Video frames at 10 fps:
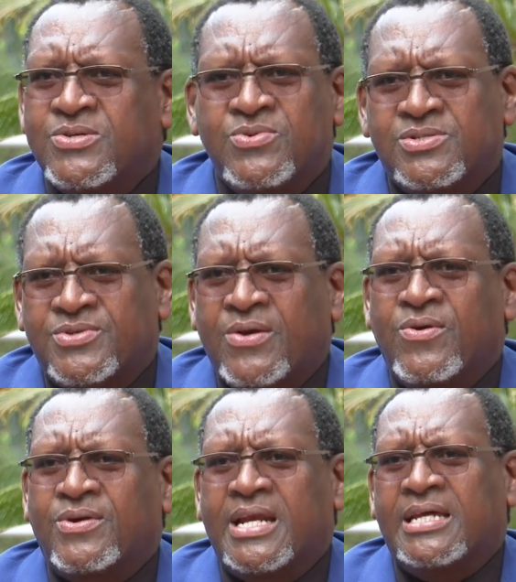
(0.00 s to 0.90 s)
He was
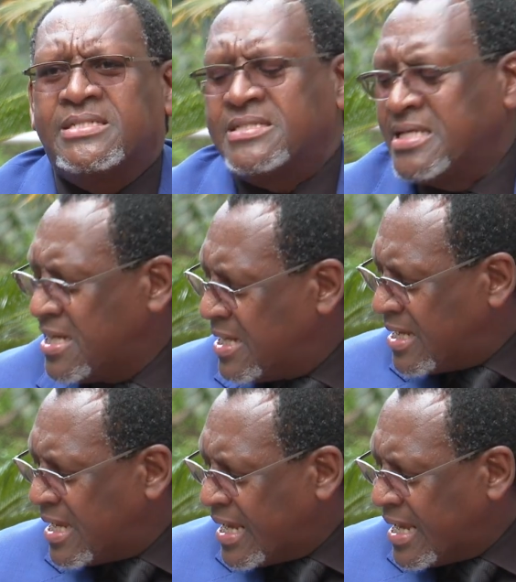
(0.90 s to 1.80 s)
recognized
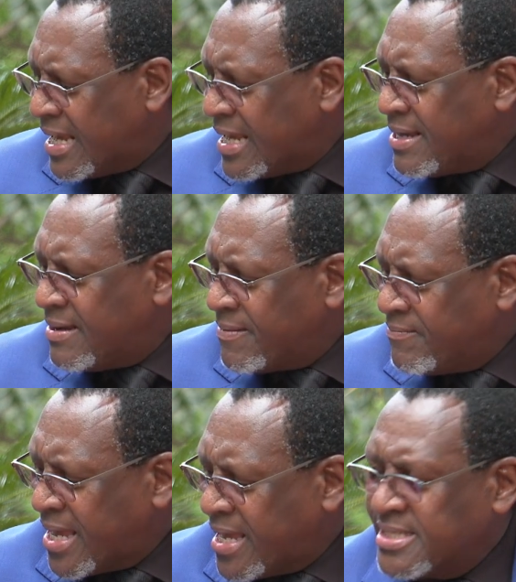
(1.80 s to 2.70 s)

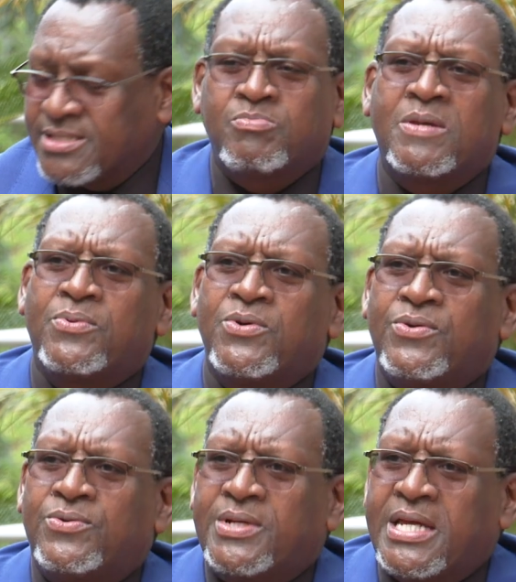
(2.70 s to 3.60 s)
by his
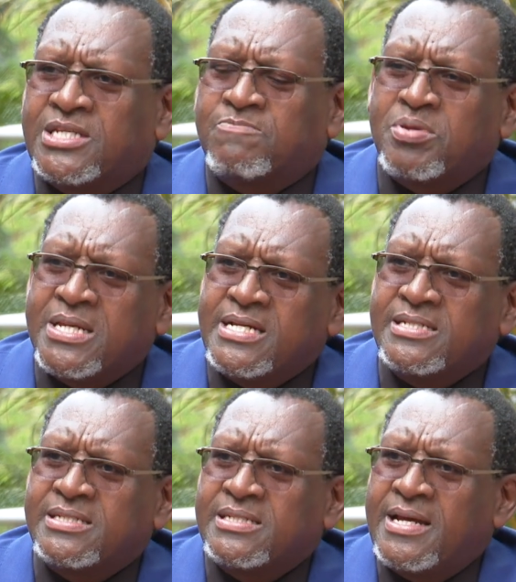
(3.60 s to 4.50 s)
people, his
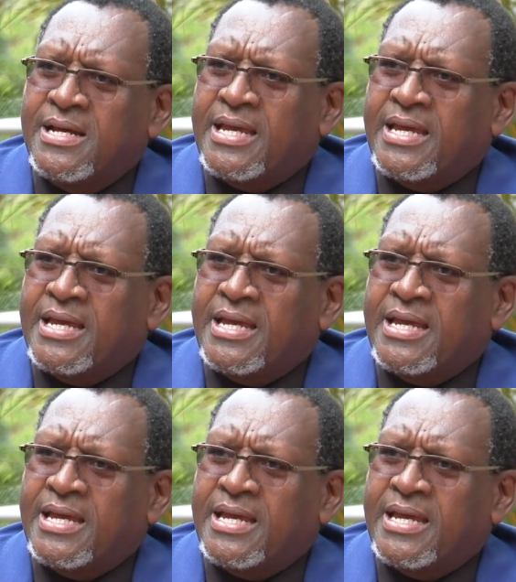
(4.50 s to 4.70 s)
peers.